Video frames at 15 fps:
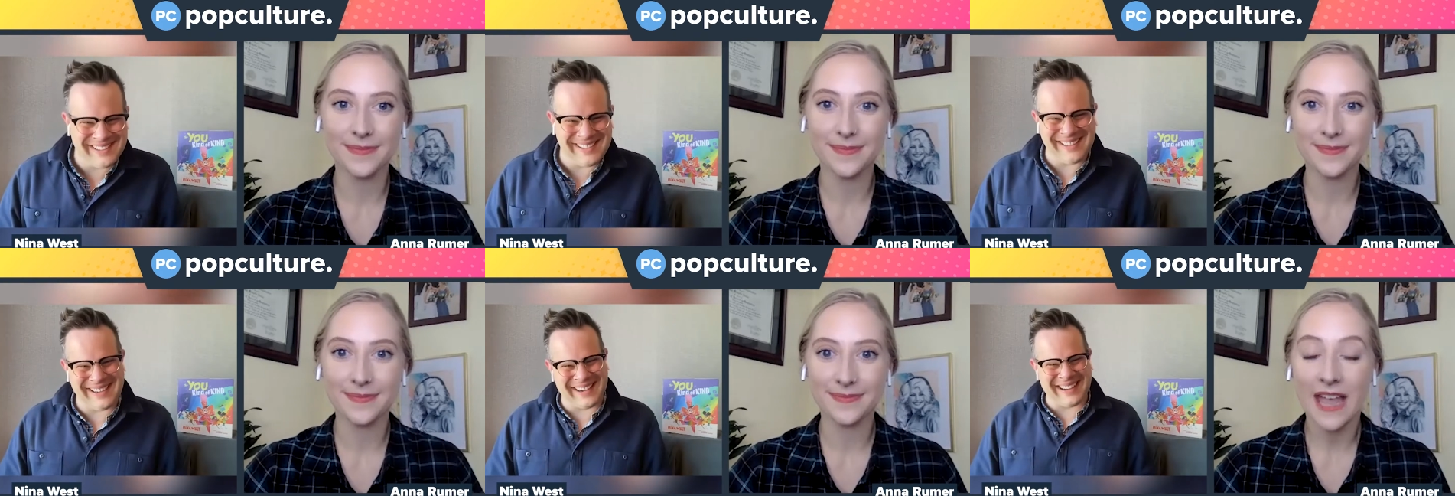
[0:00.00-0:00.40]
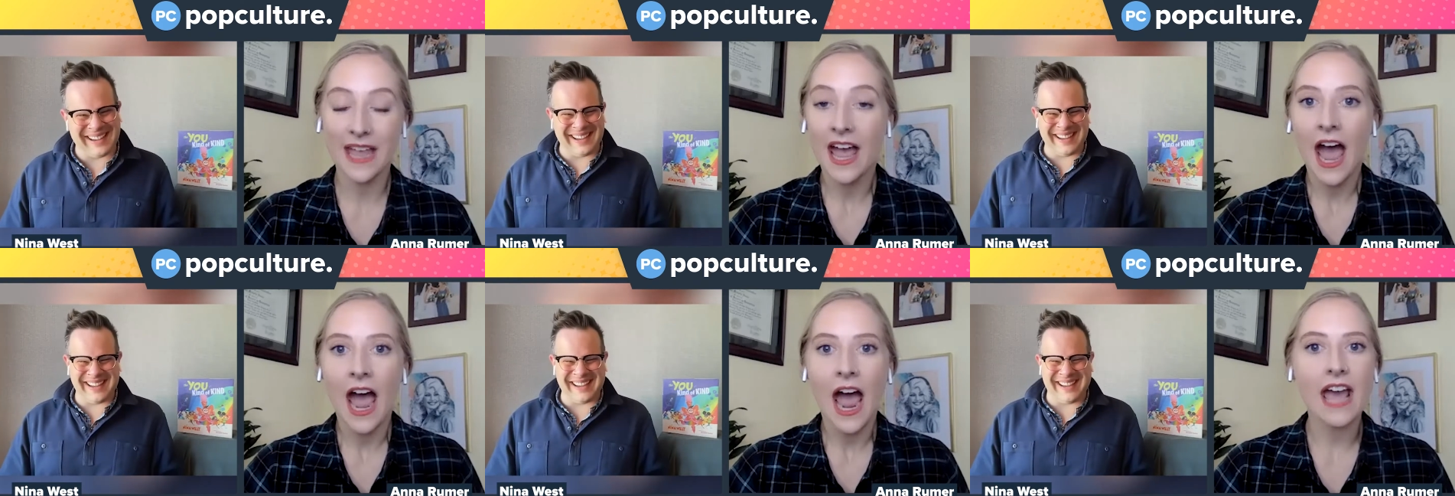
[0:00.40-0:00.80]

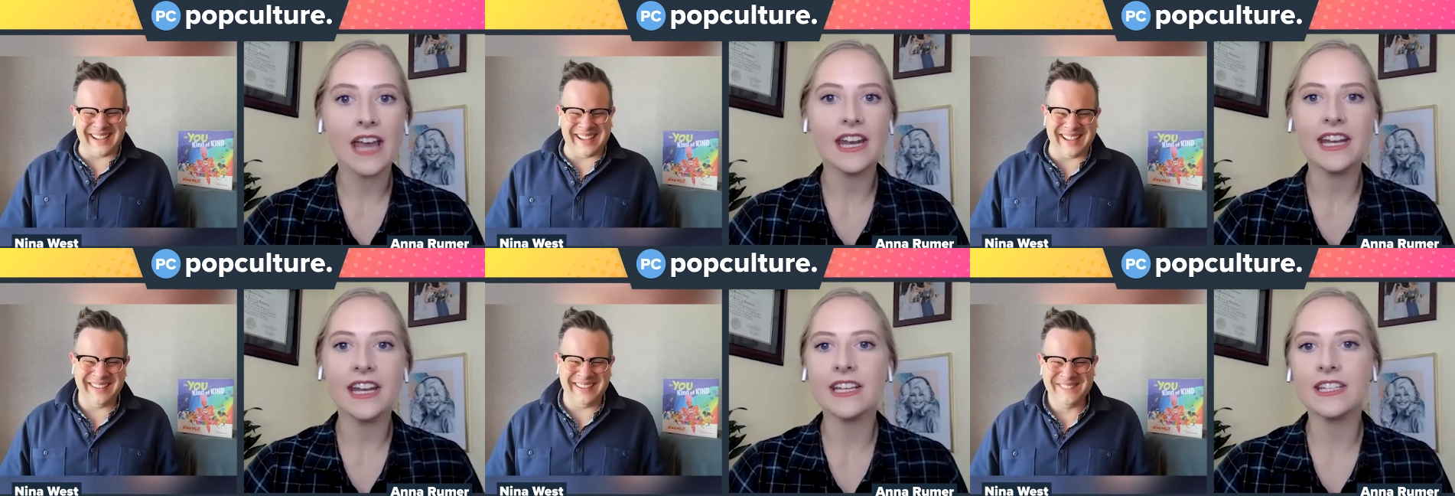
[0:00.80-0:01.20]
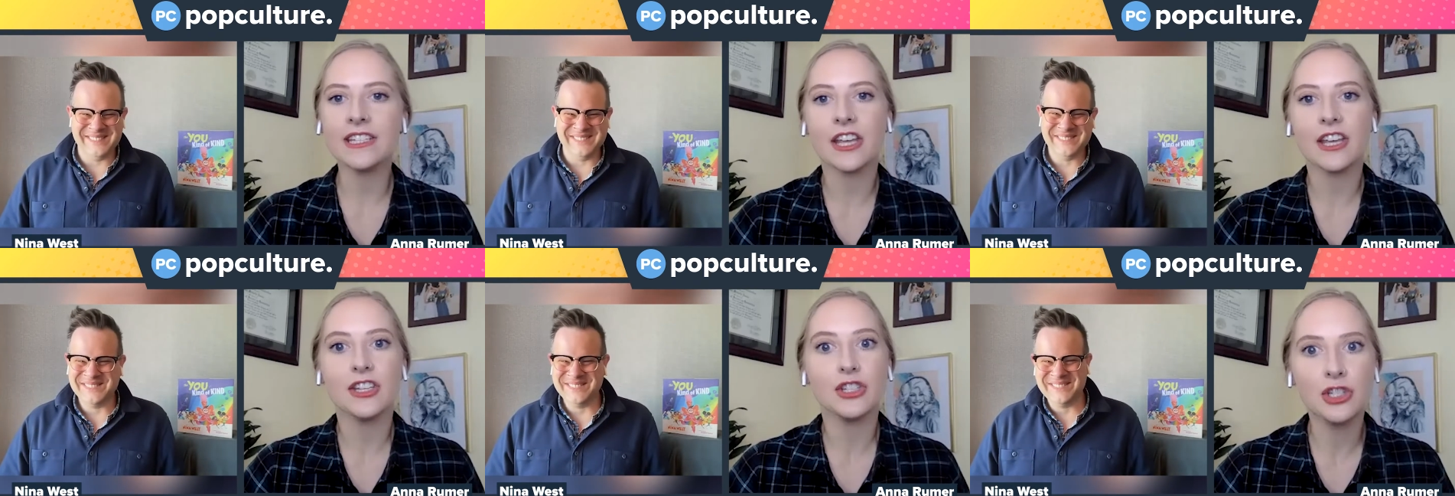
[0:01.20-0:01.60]
Speaker 1: and it is
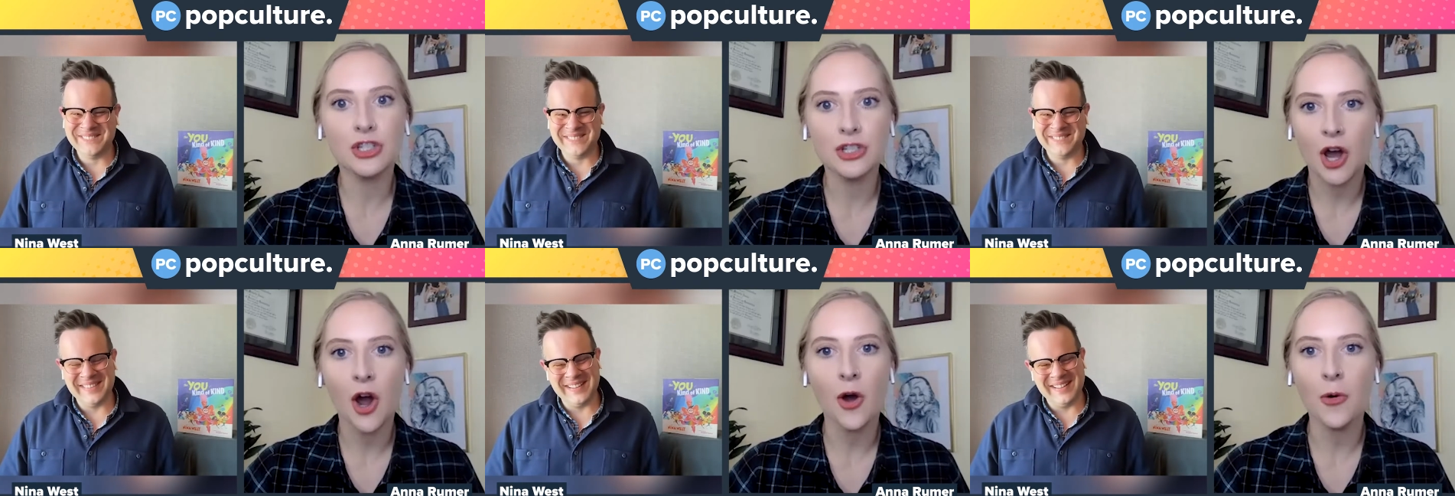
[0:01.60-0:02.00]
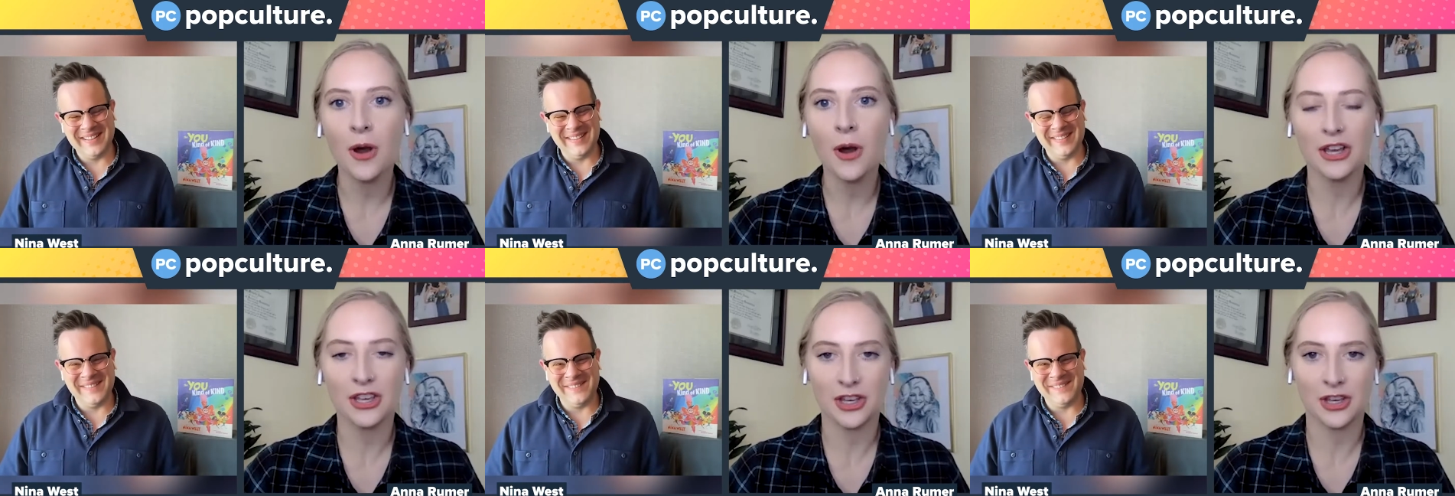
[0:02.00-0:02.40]
so
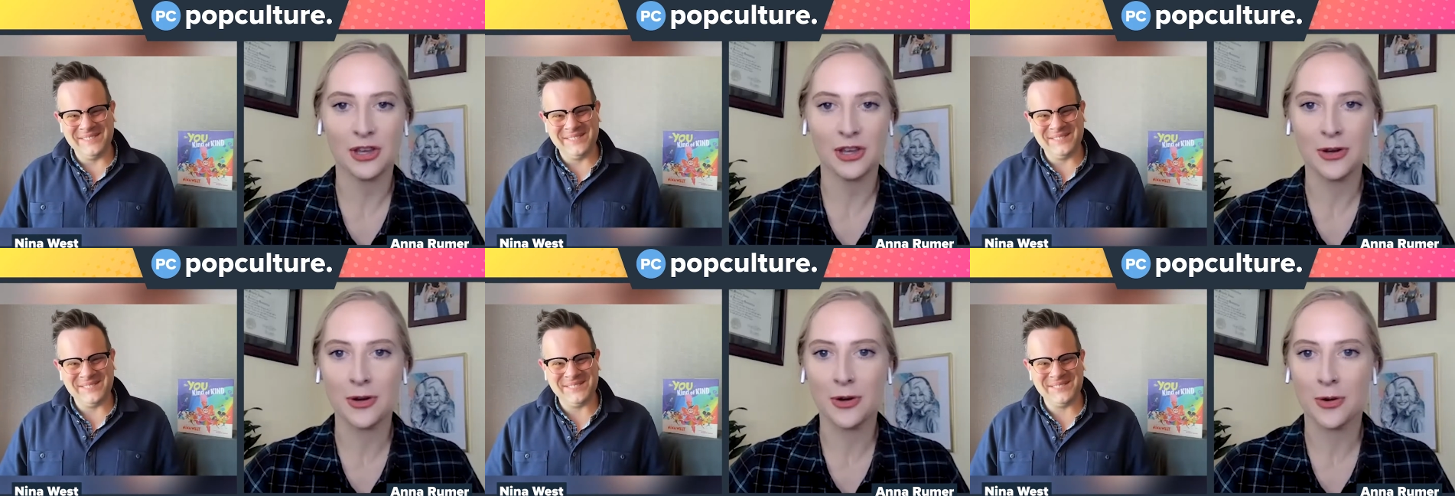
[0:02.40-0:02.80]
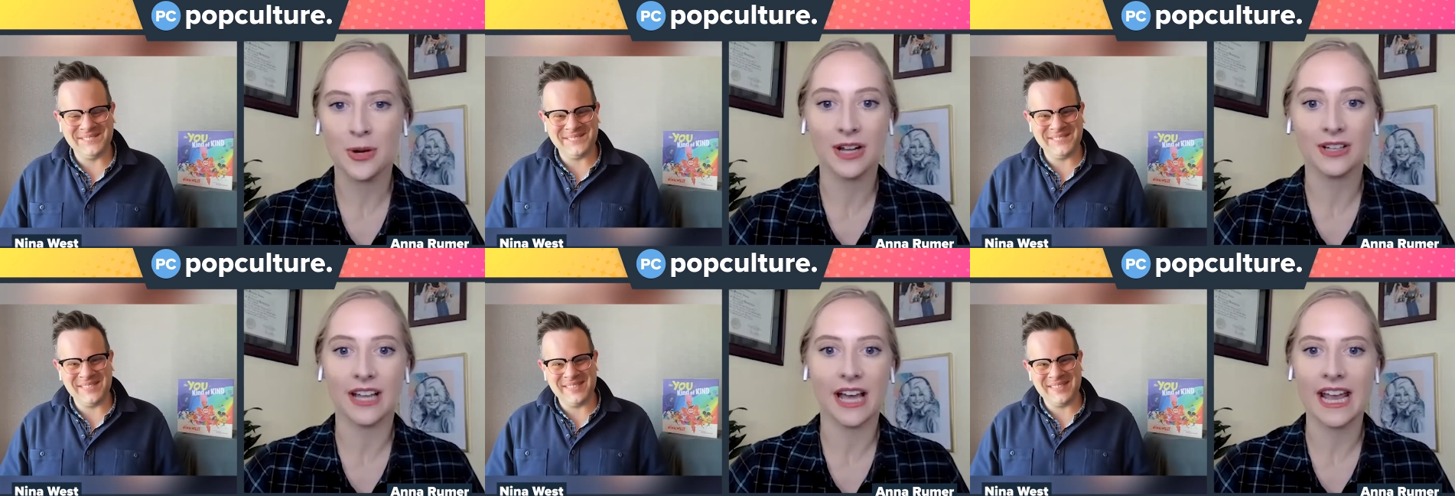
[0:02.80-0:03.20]
cute.
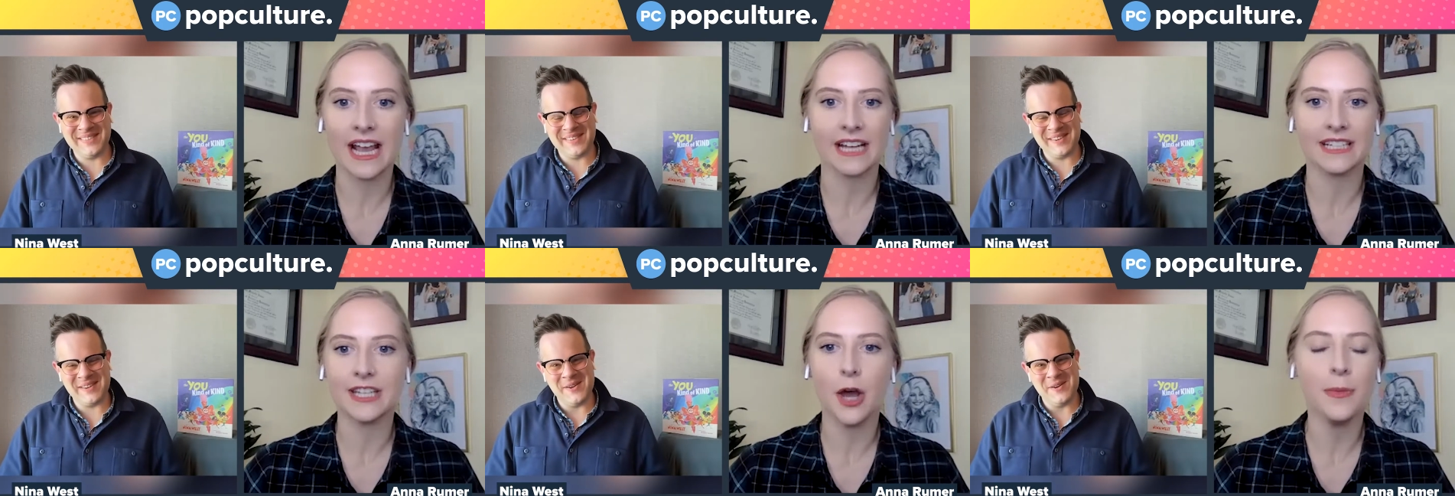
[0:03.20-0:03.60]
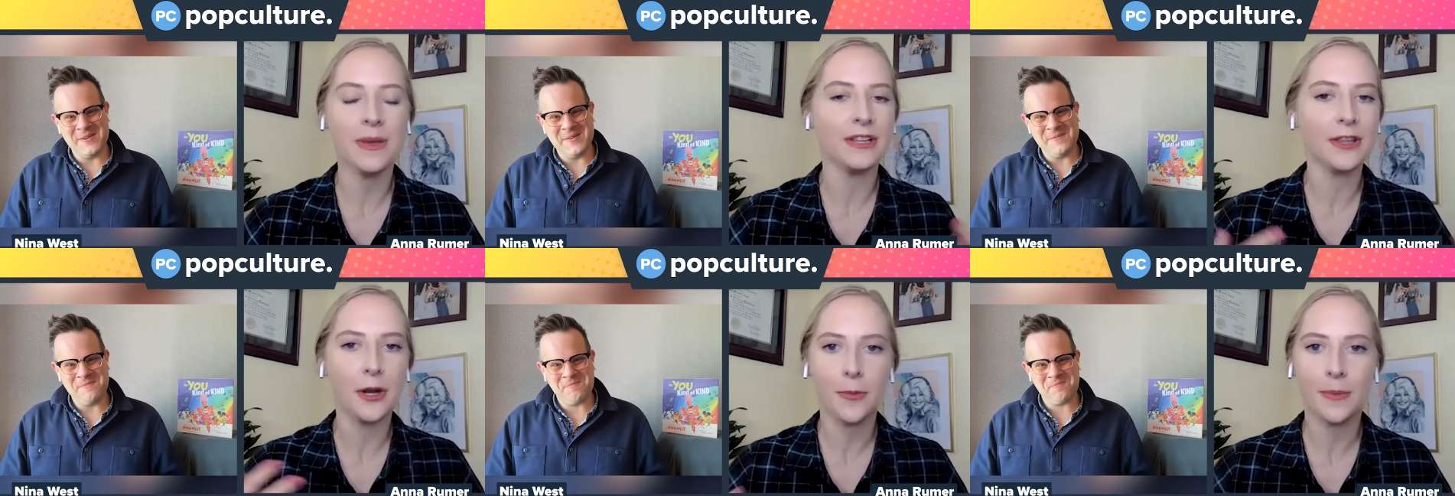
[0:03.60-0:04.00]
Like, tell me a
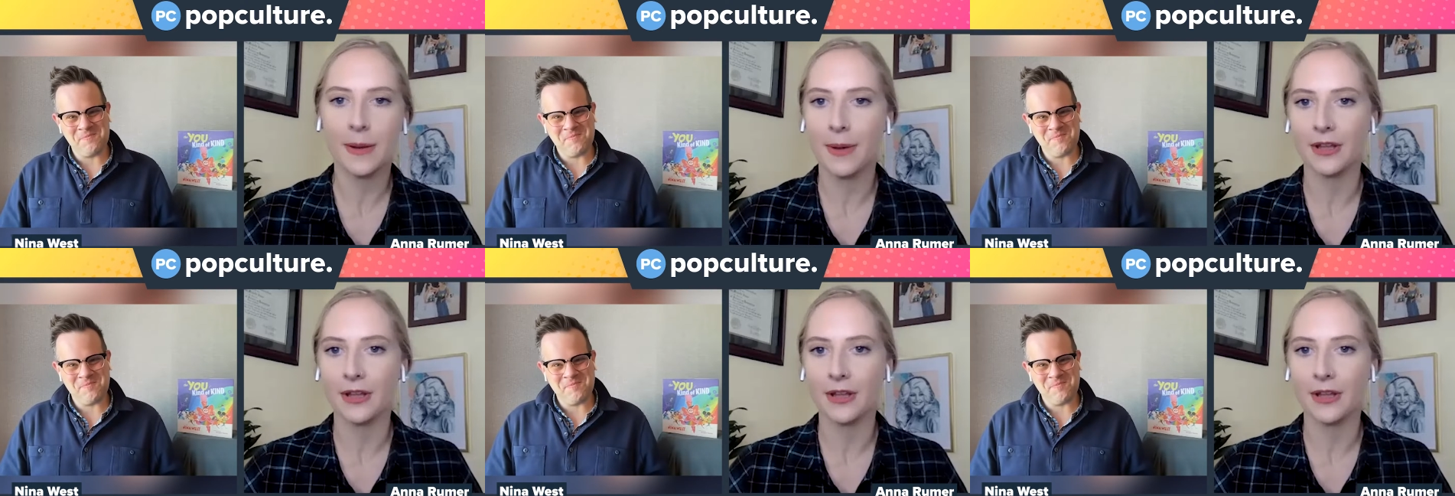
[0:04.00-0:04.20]
little bit